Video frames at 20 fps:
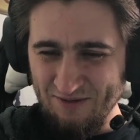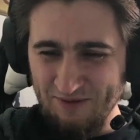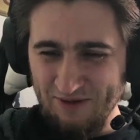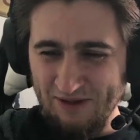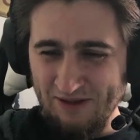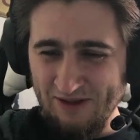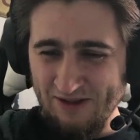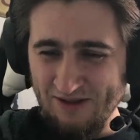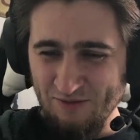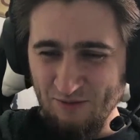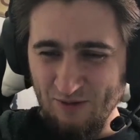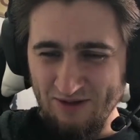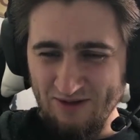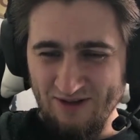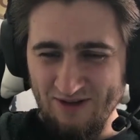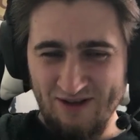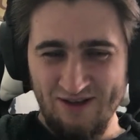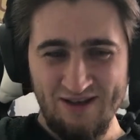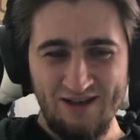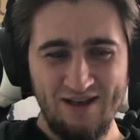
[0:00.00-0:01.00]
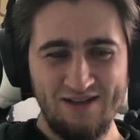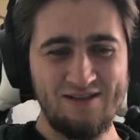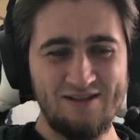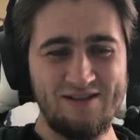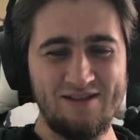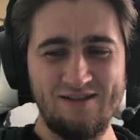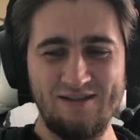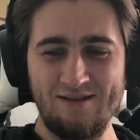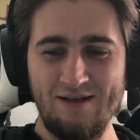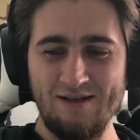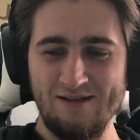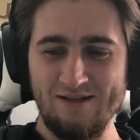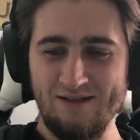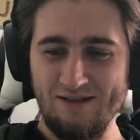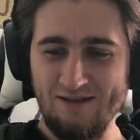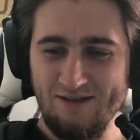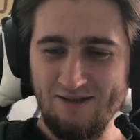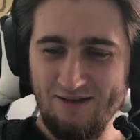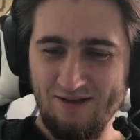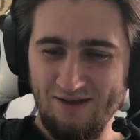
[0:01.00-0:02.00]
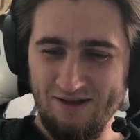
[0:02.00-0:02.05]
of Atlantis 1. Yes, yes.